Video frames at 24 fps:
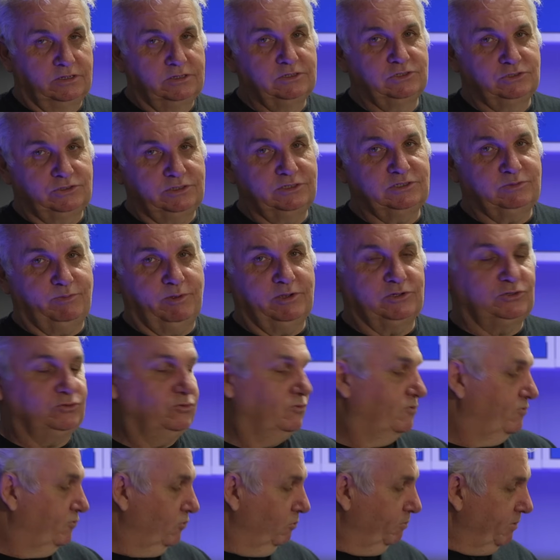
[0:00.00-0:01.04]
She's
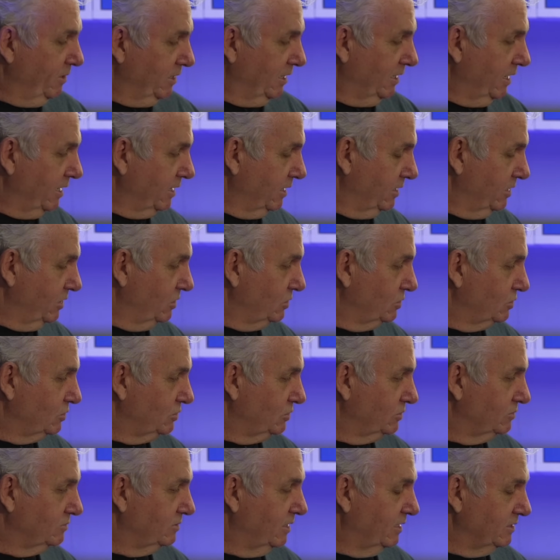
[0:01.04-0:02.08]
special. Full billet
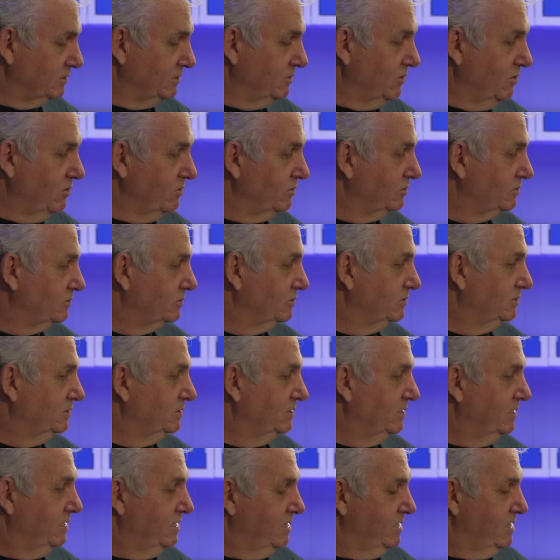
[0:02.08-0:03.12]
linkage, that's nice.
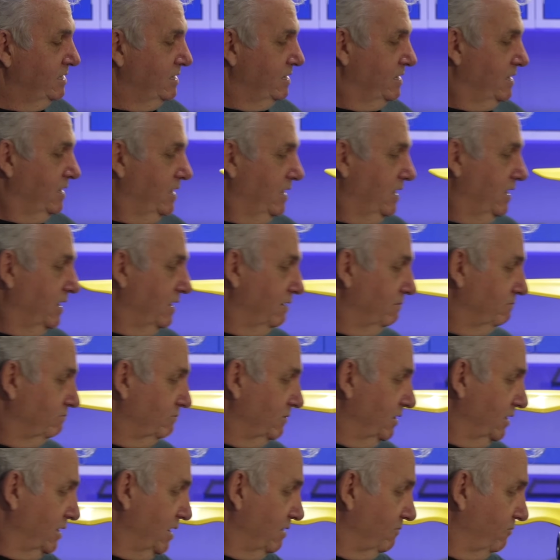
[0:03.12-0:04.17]

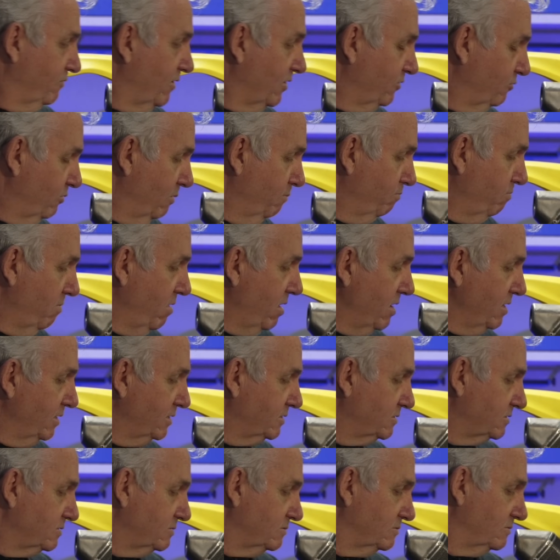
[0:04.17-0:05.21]
Again, factory
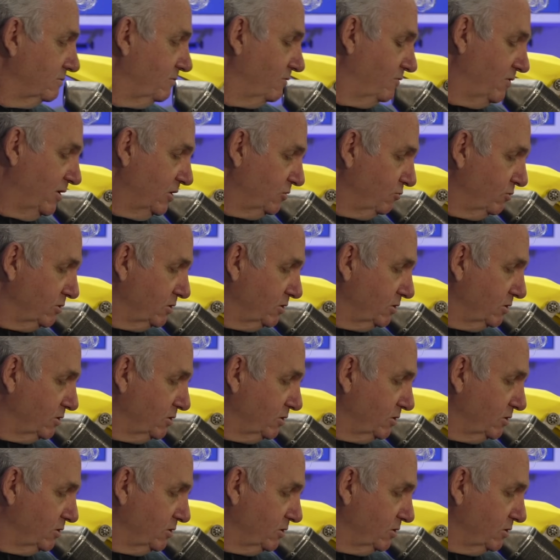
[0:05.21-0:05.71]
brakes, factory